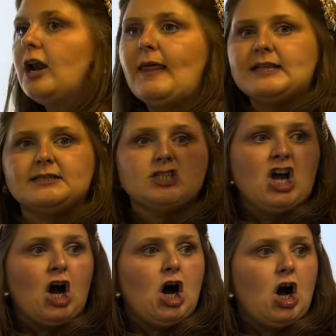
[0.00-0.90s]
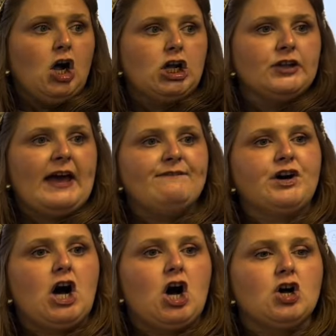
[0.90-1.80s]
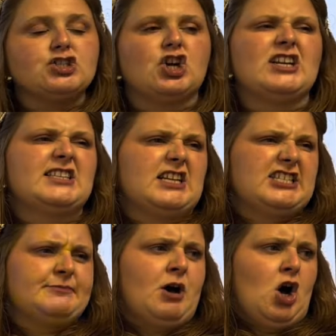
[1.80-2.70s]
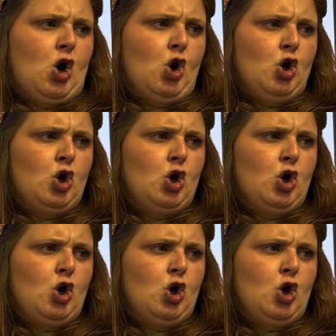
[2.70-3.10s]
that's tall or that falls, or is it a small?